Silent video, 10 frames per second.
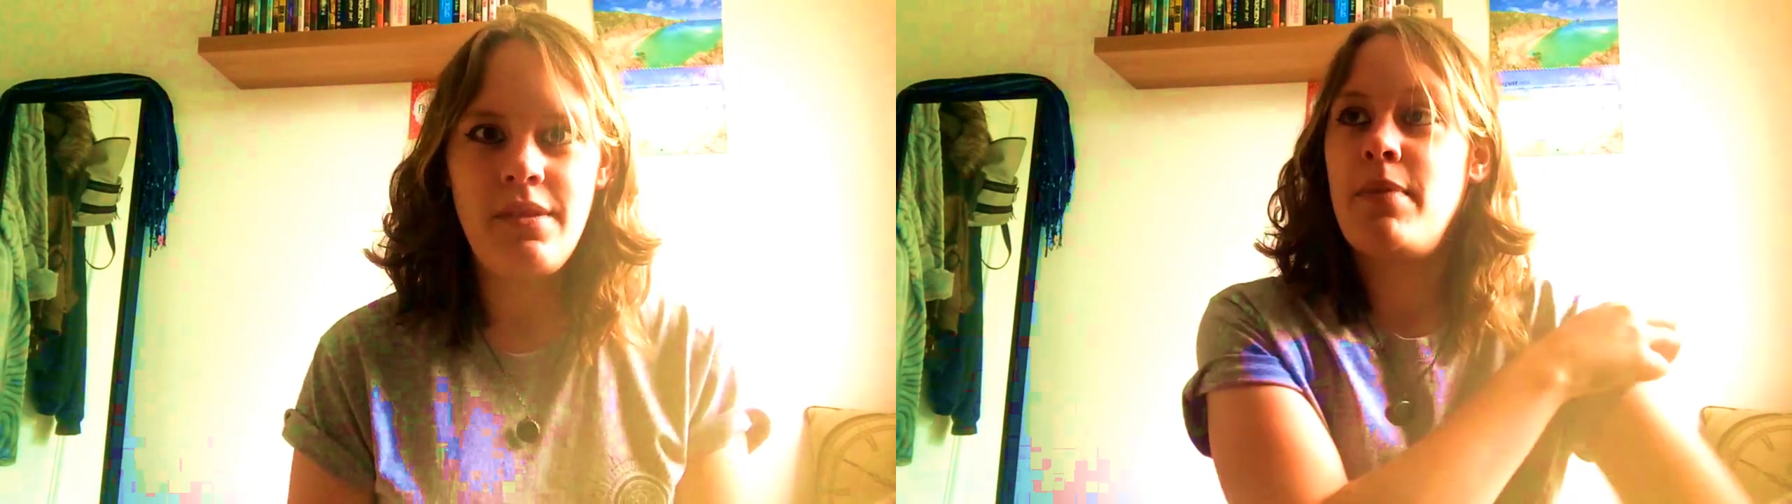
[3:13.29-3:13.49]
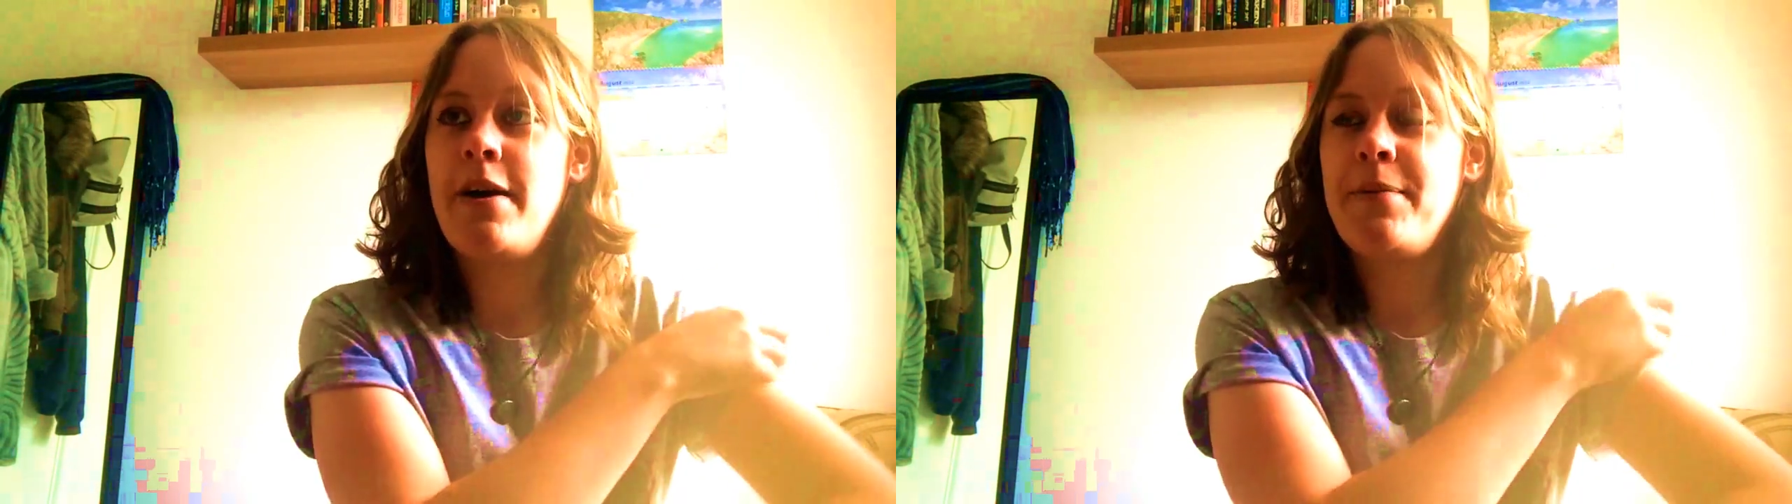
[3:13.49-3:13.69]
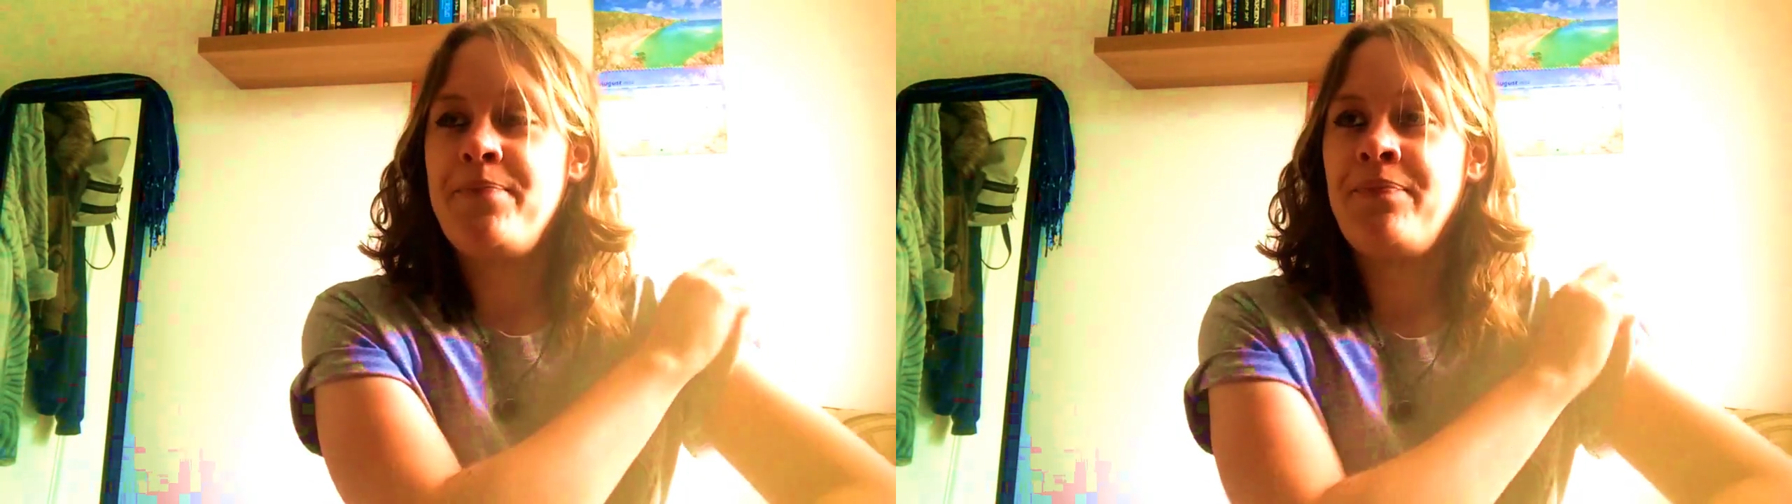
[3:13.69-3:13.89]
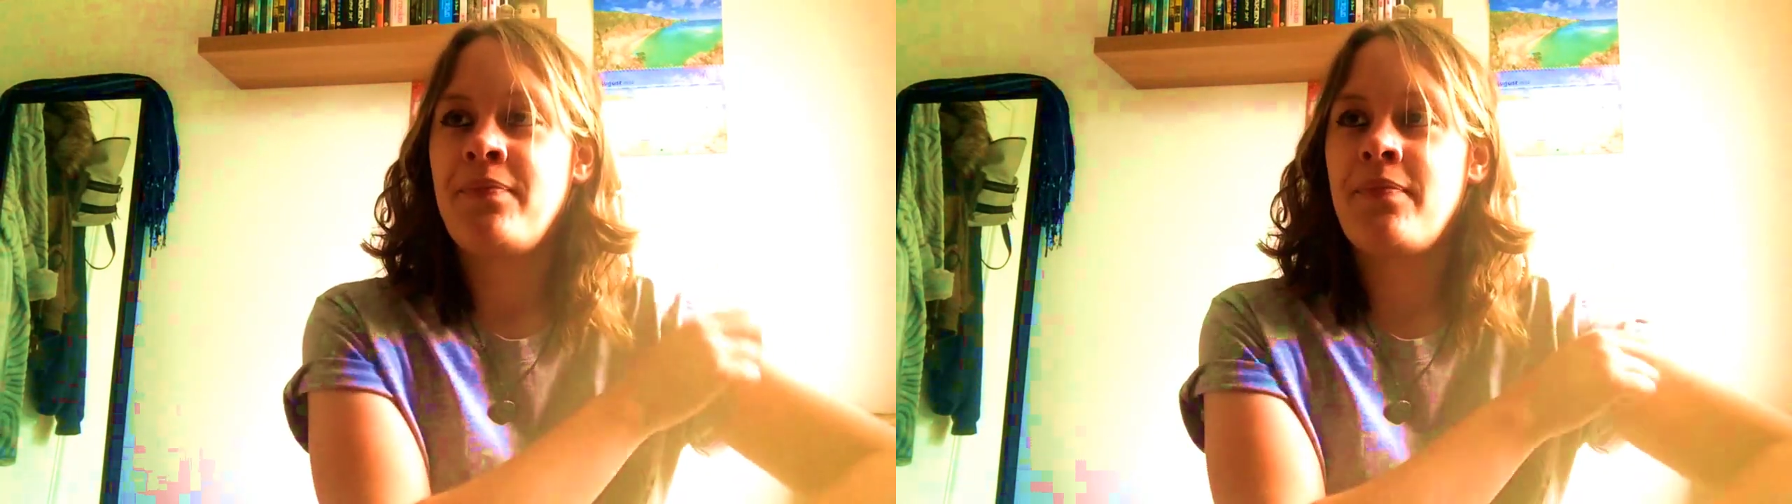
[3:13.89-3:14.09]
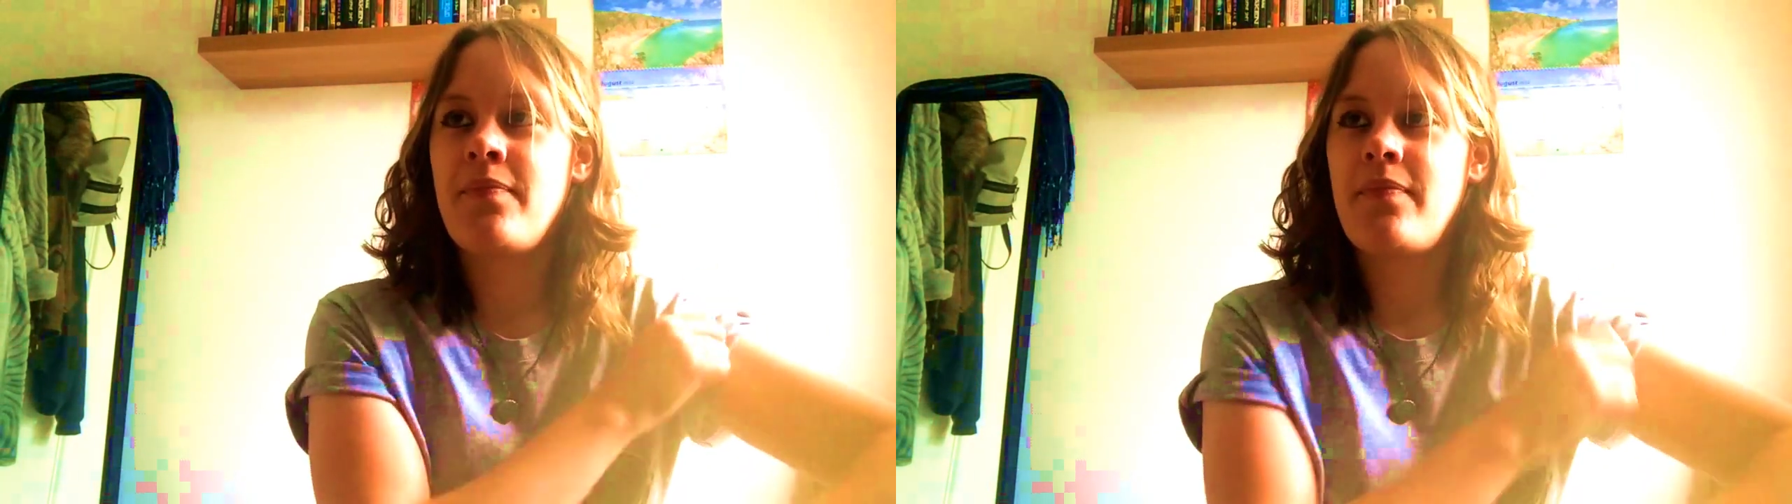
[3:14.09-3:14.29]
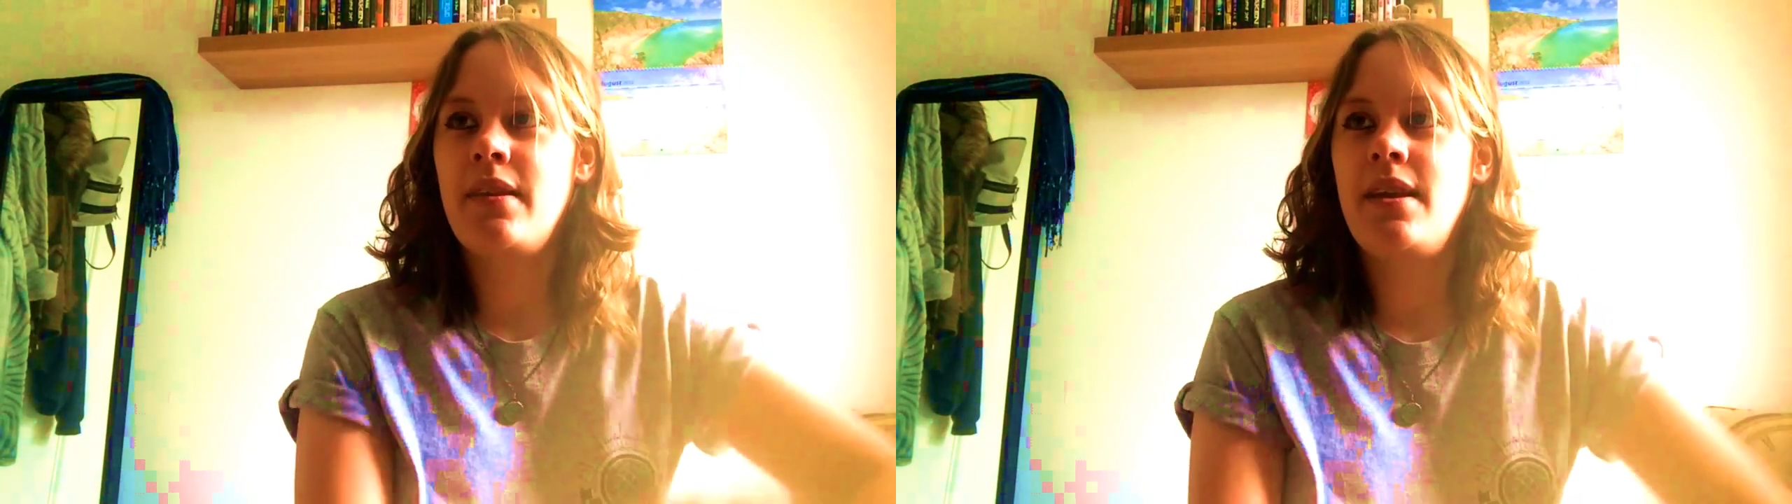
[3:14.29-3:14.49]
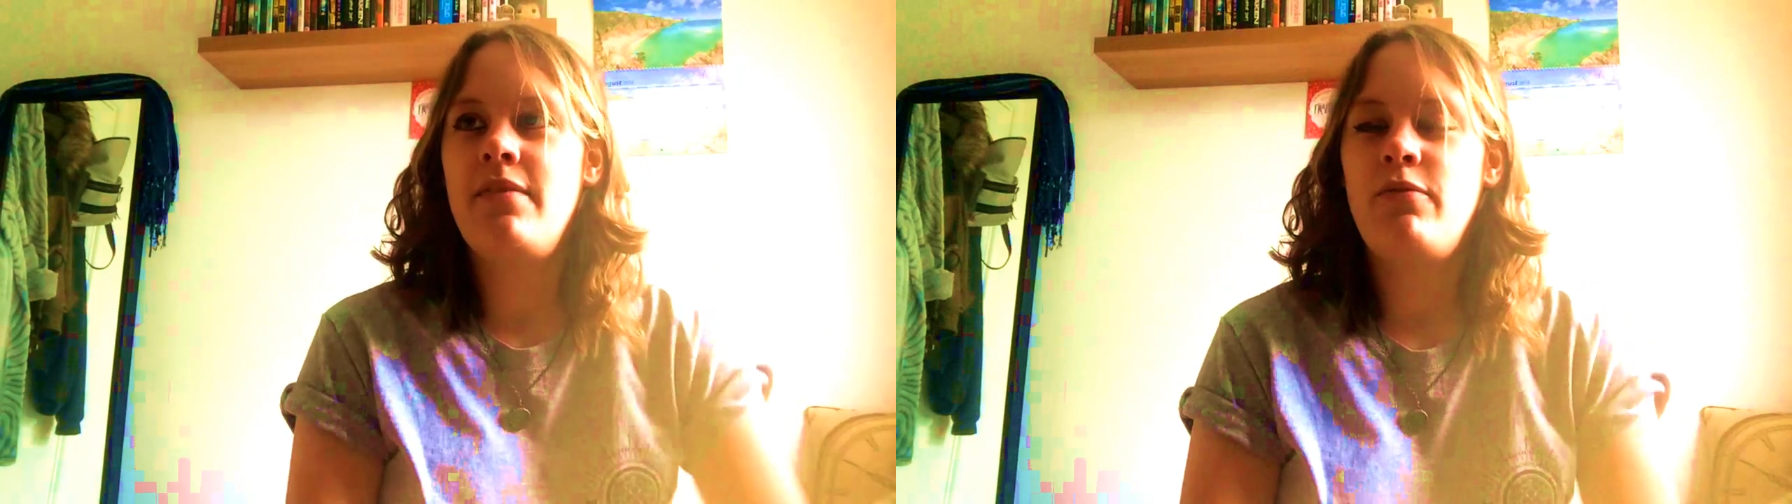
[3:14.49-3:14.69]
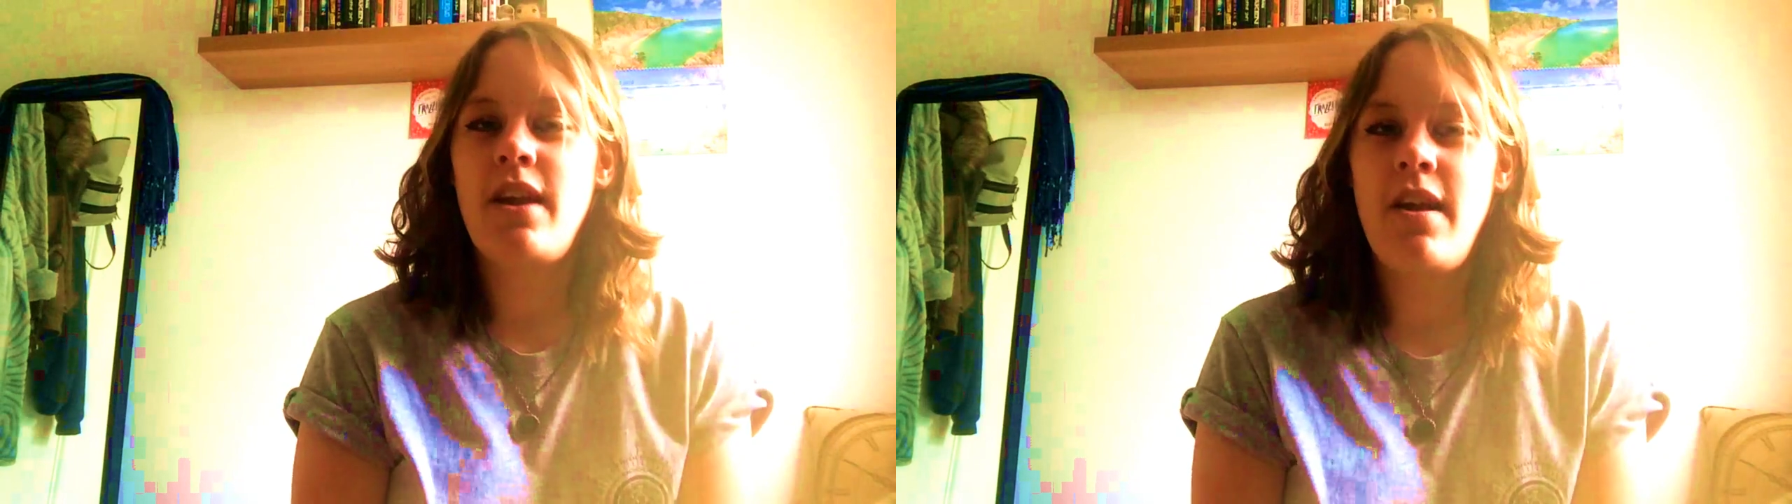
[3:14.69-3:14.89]
But
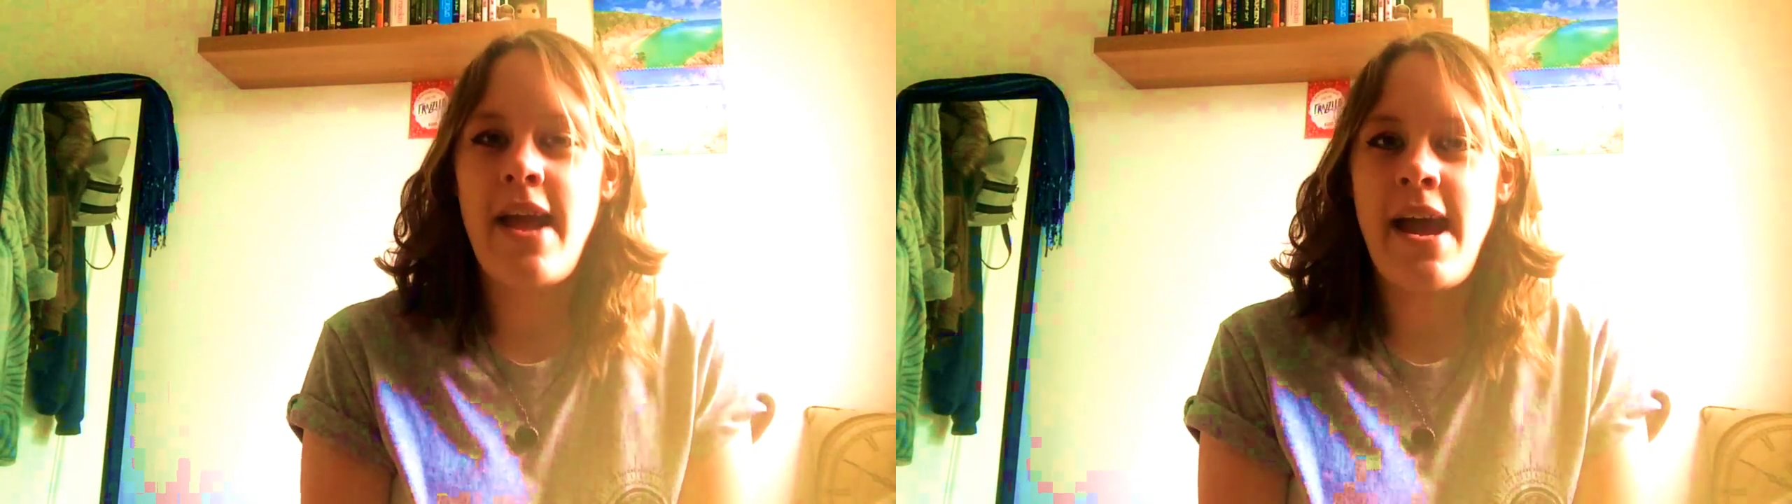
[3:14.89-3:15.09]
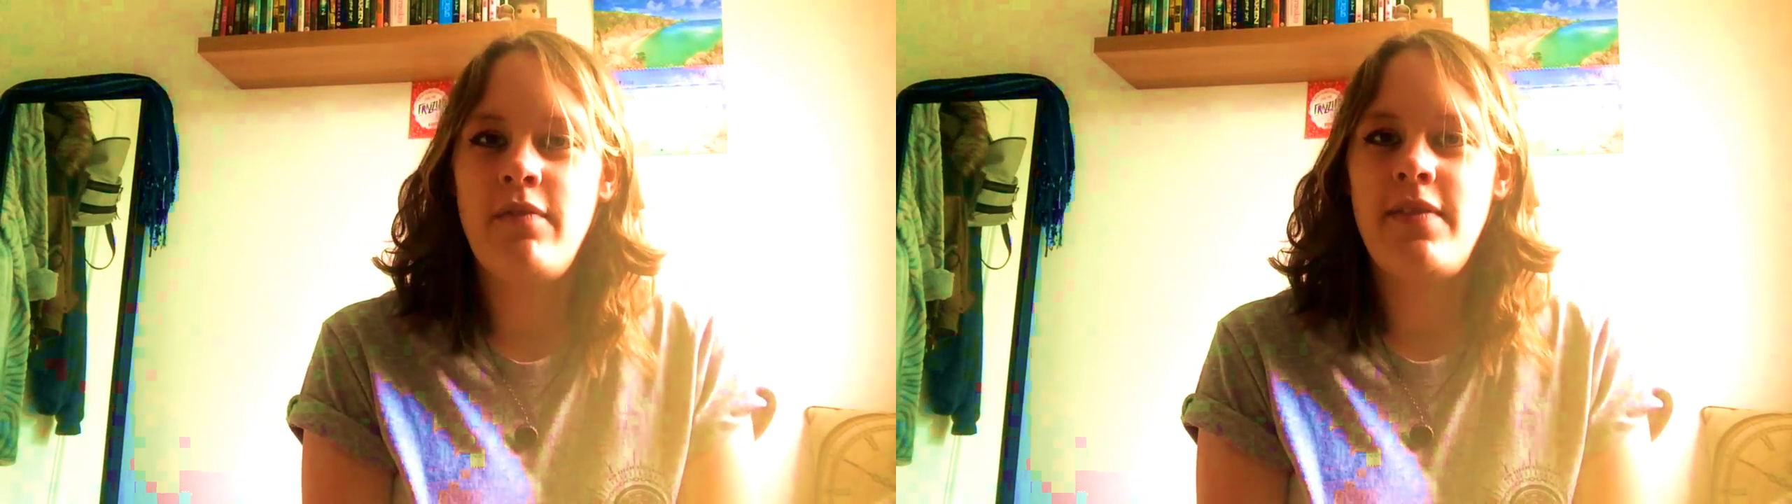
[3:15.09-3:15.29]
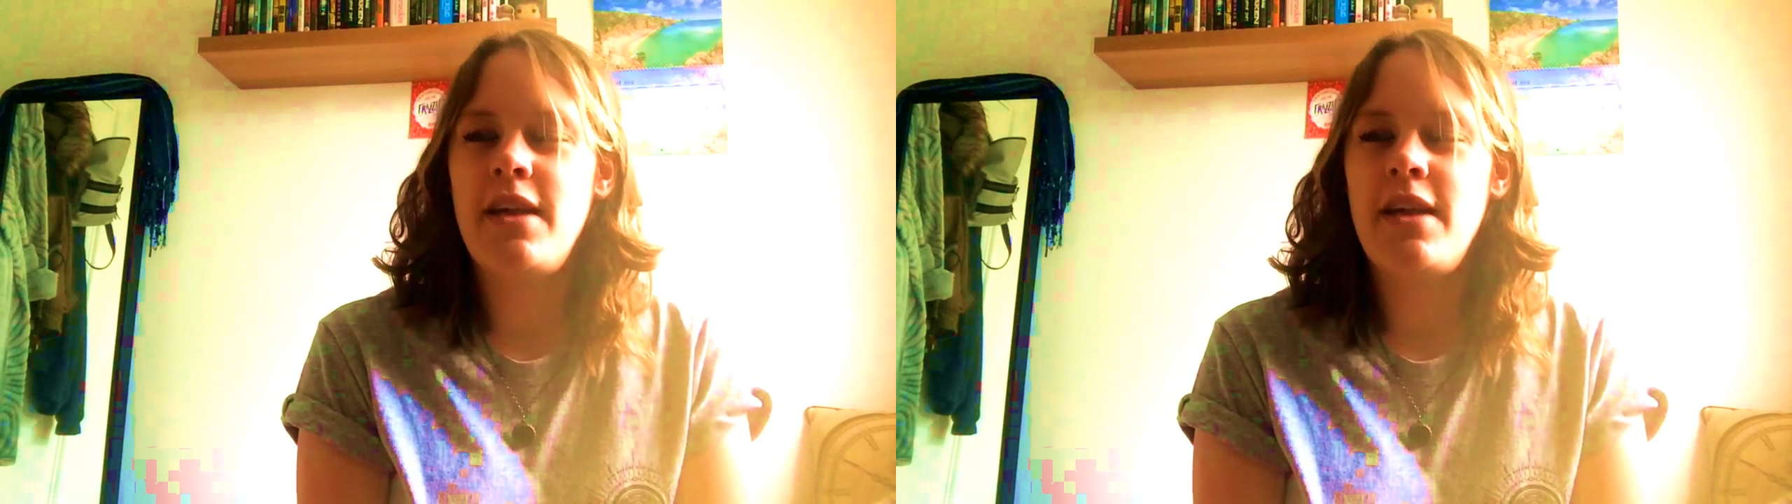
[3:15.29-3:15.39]
if we're going to have